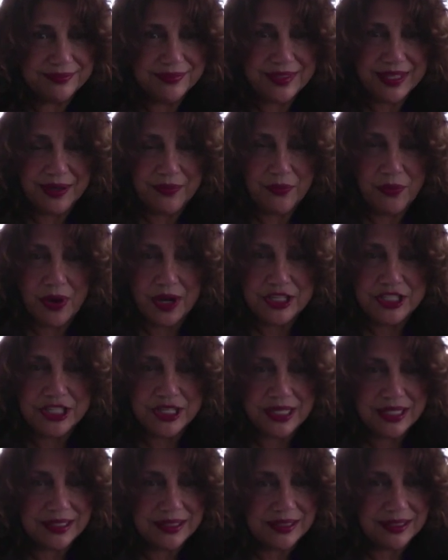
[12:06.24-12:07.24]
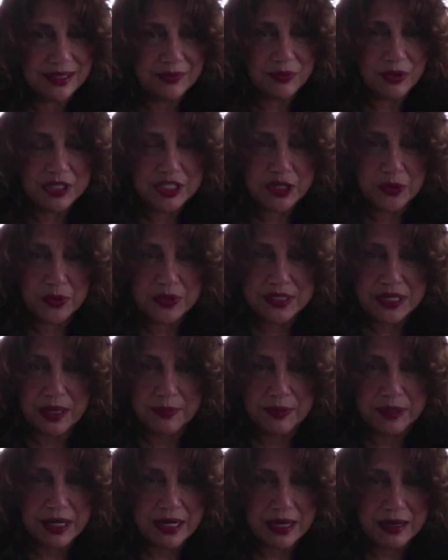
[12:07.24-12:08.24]
I'm watching what's
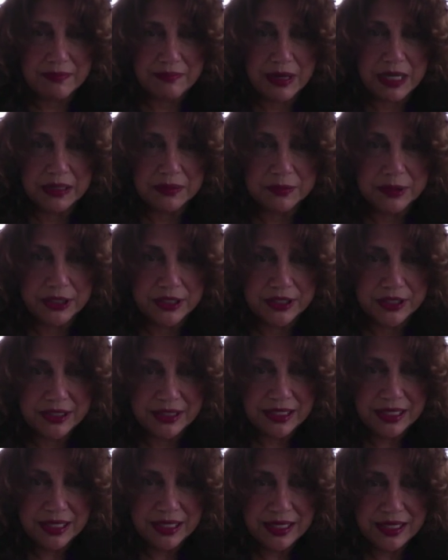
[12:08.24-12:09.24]
happening in Melbourne.